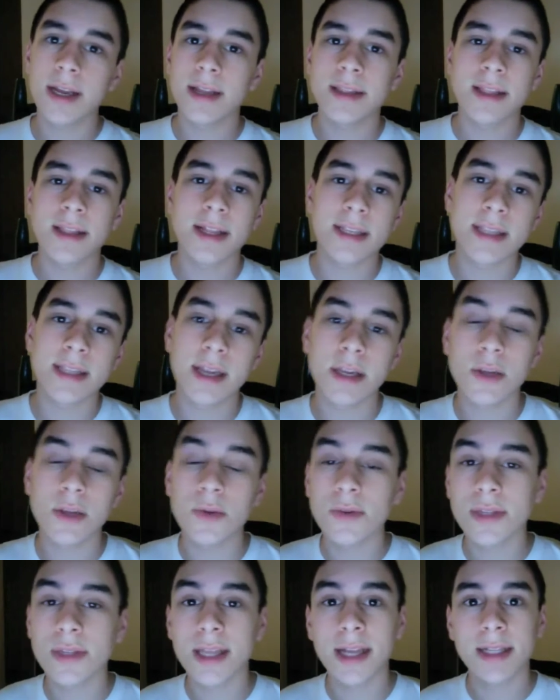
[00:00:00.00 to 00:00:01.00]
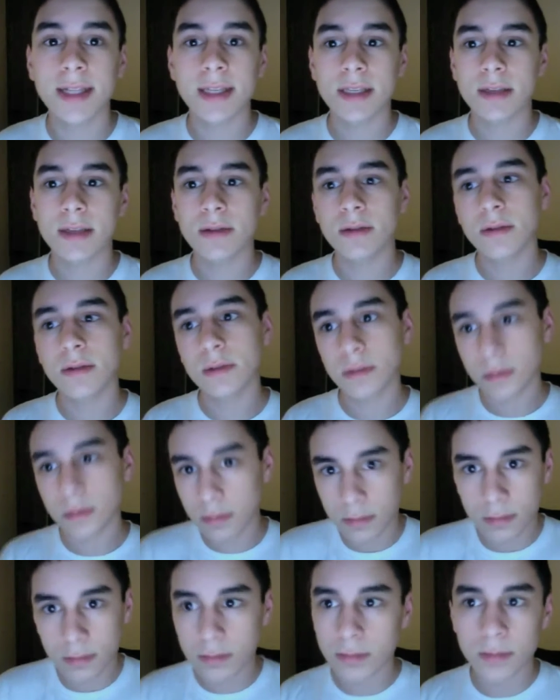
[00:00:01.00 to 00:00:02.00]
That's not use, that's
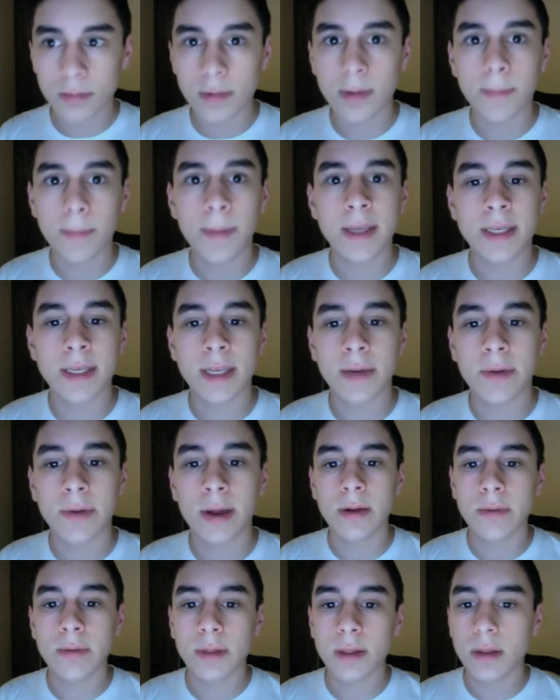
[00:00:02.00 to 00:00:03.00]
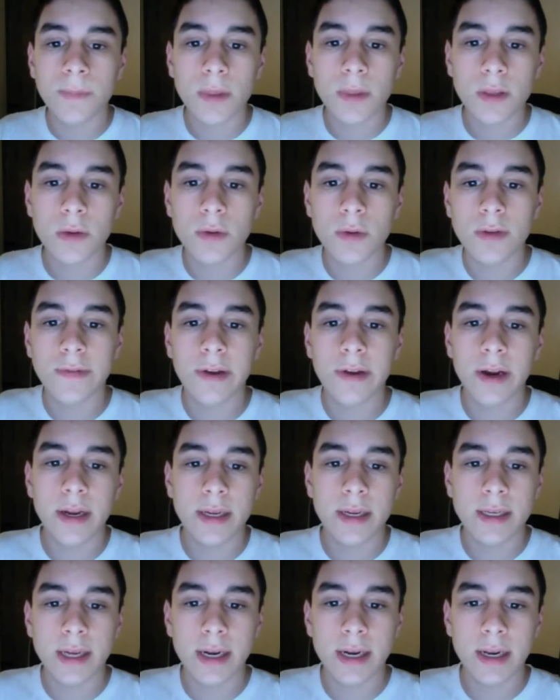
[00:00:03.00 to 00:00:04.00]
messing with it. So I was very
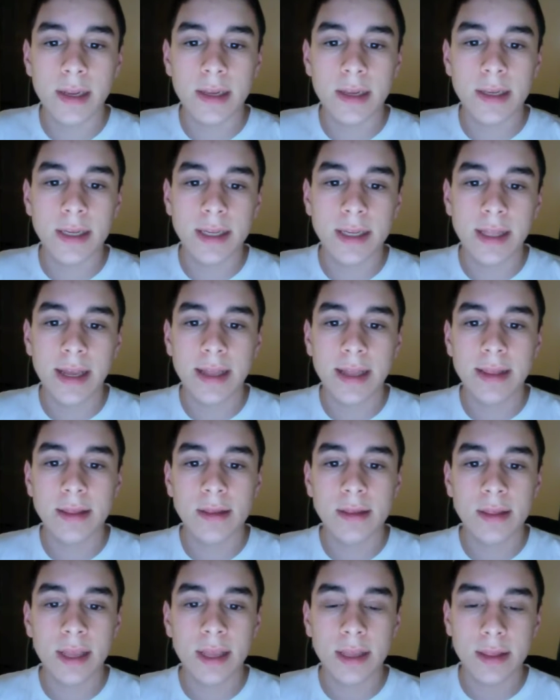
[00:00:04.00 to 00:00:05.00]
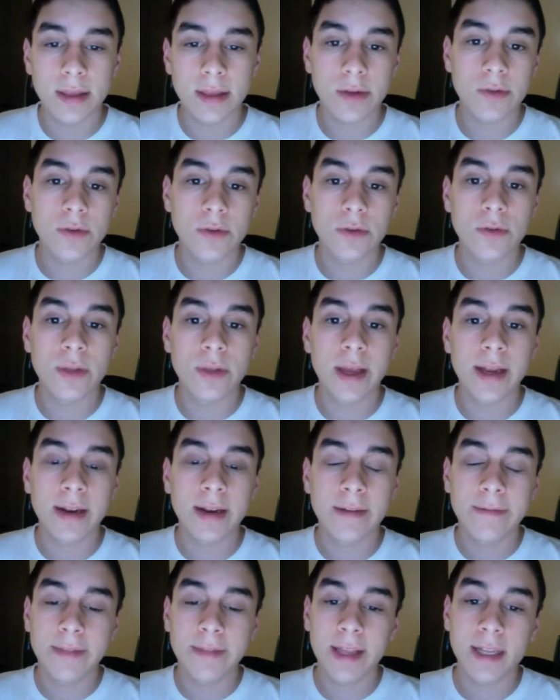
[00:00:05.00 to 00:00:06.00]
excited to see that they could do that, and
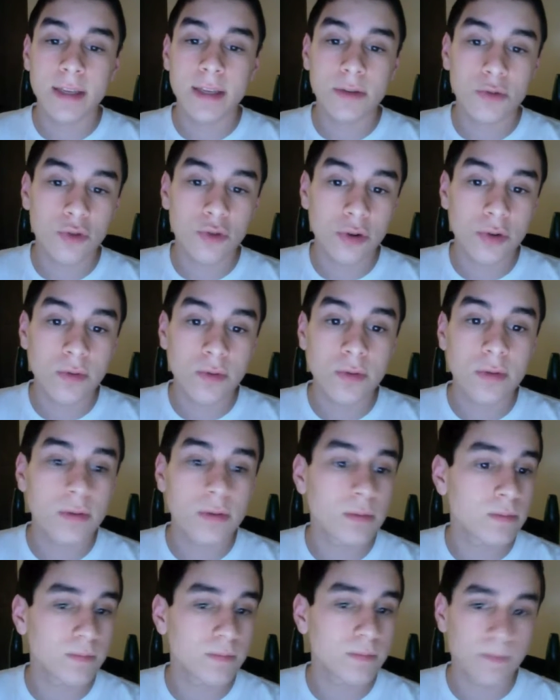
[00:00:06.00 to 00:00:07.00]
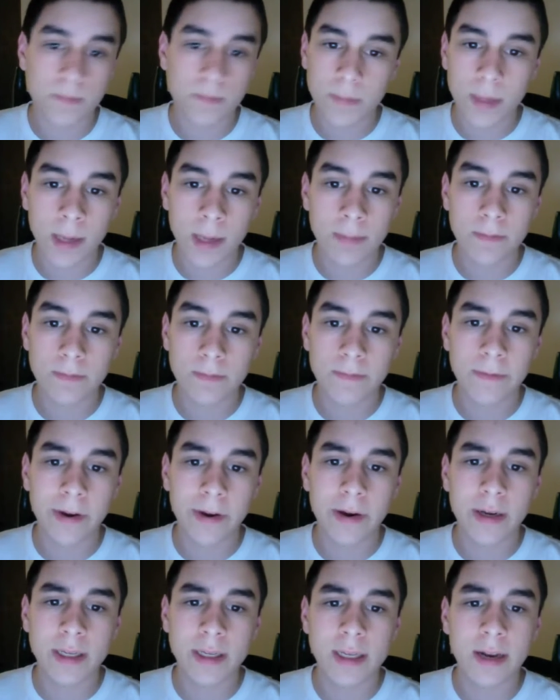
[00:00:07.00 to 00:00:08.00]
if that's true, I'm
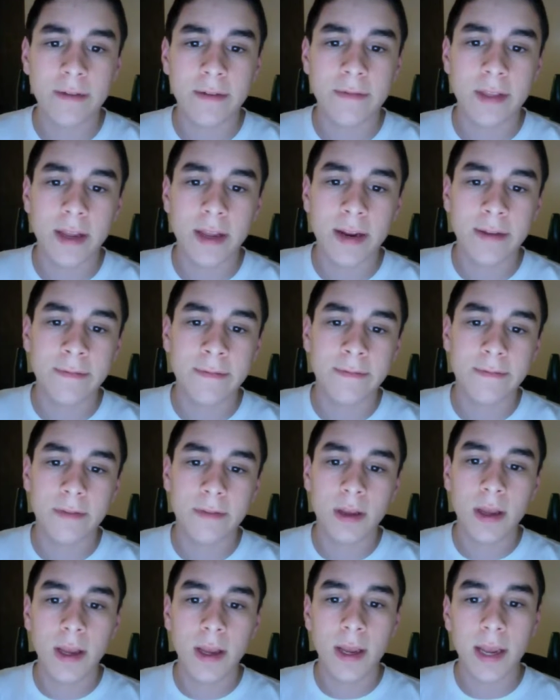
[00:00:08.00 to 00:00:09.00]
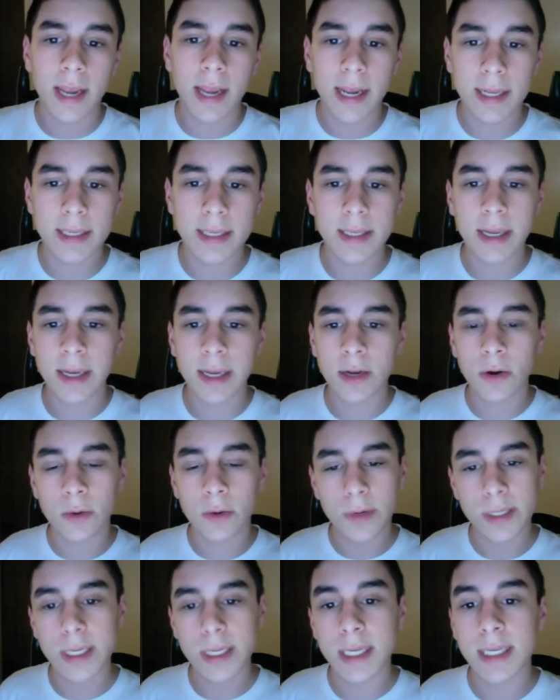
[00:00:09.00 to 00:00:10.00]
very excited for that. If it's like it
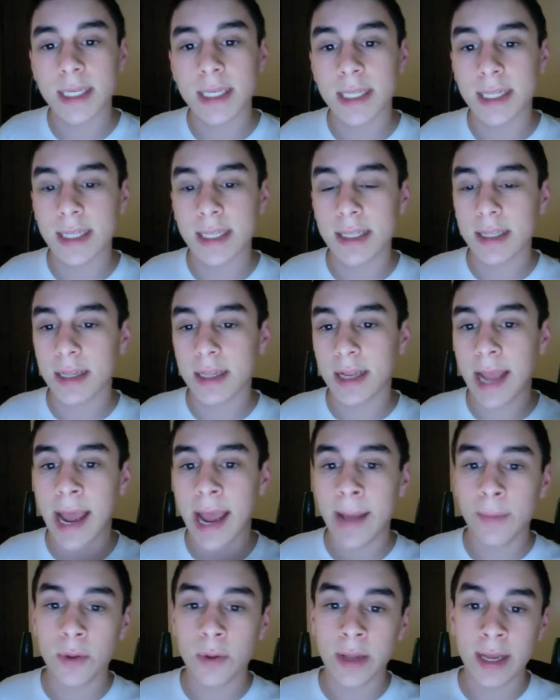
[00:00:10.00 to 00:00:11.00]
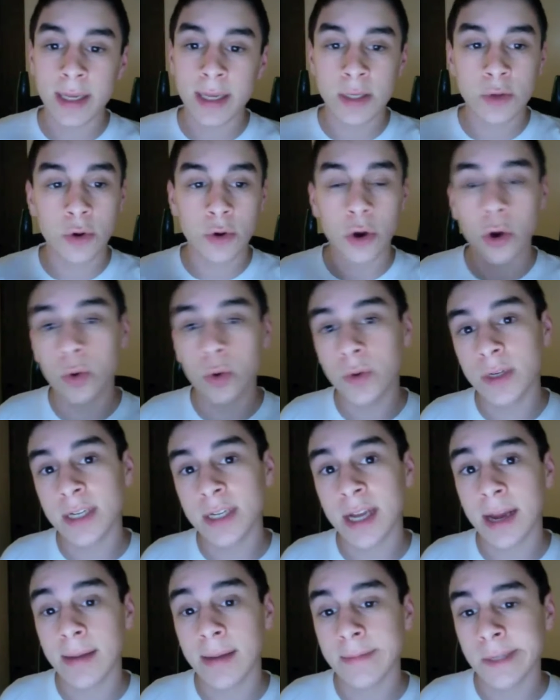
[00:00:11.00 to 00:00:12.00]
always is, and Apple has their own
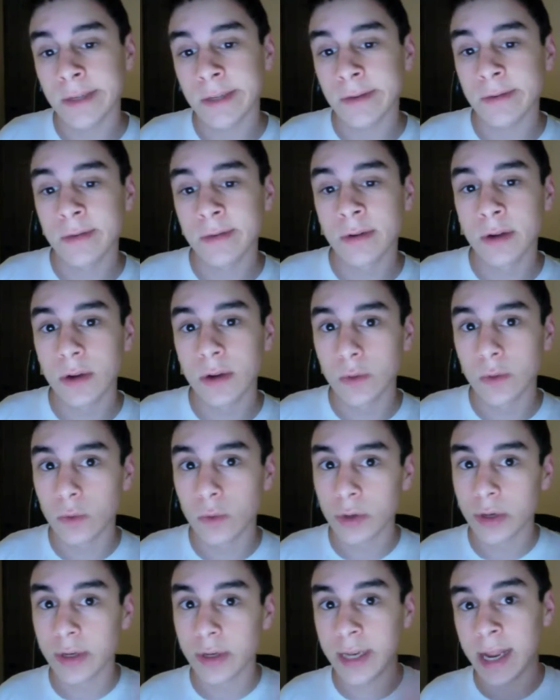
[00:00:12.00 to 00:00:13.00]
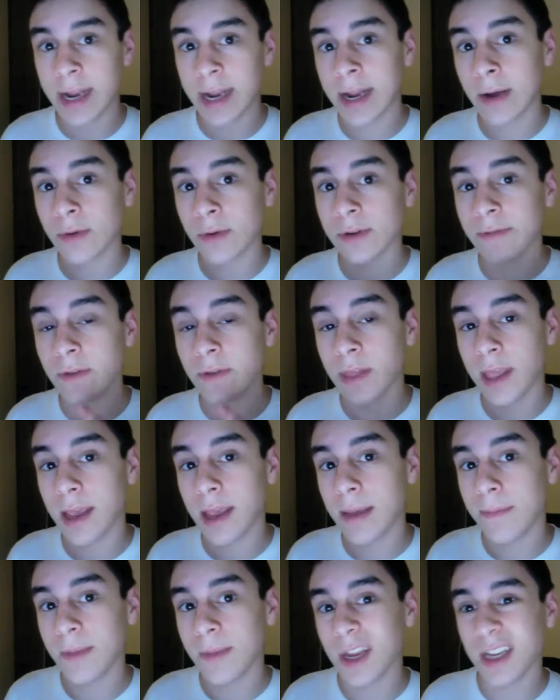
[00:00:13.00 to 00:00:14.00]
time zone, which 10 hours for
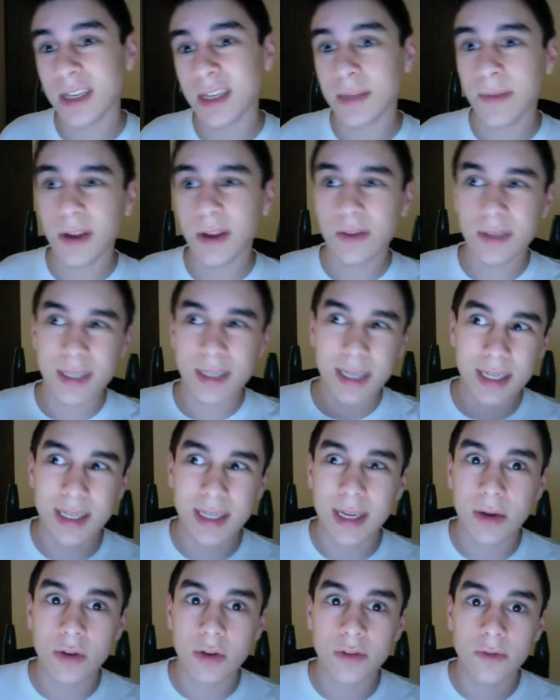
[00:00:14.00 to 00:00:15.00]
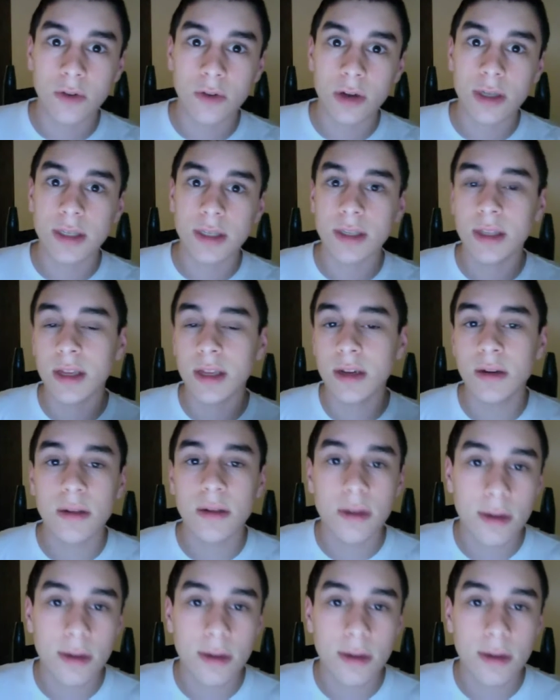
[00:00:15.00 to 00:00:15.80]
them is about 6 hours for us, then